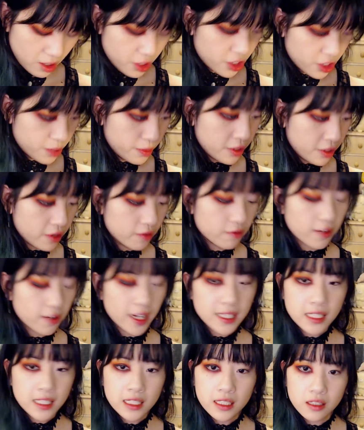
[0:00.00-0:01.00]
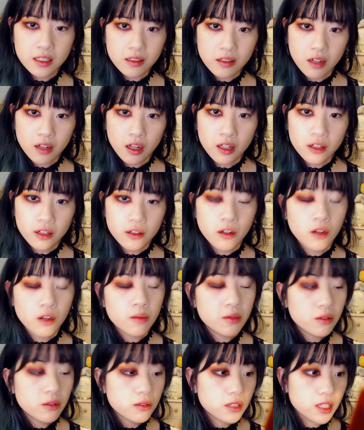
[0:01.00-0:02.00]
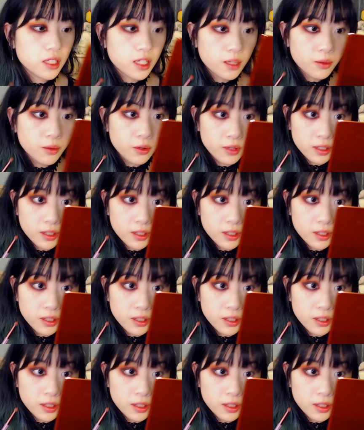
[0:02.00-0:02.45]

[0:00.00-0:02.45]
shimmery rust color almost, and I'm going to